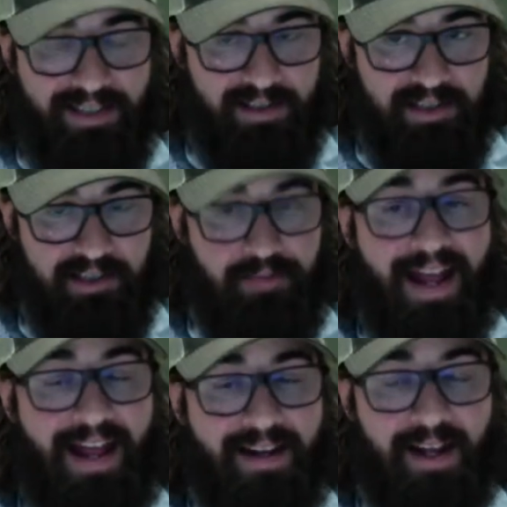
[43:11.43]
to
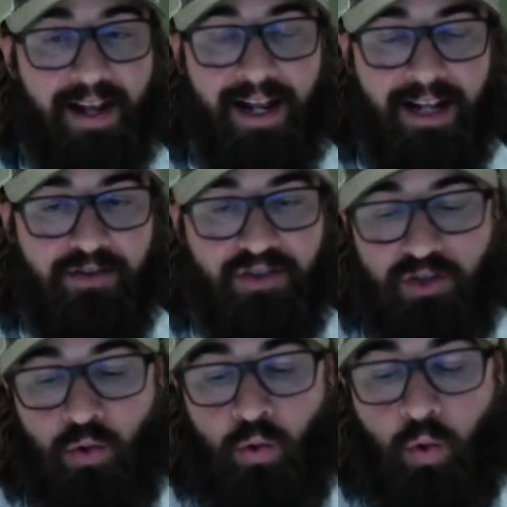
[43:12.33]
suspend in
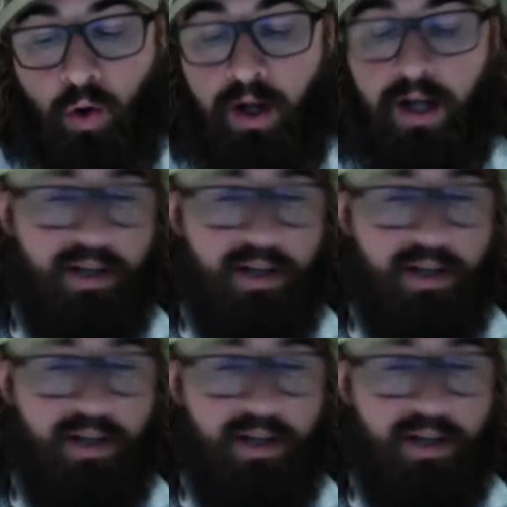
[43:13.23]
school.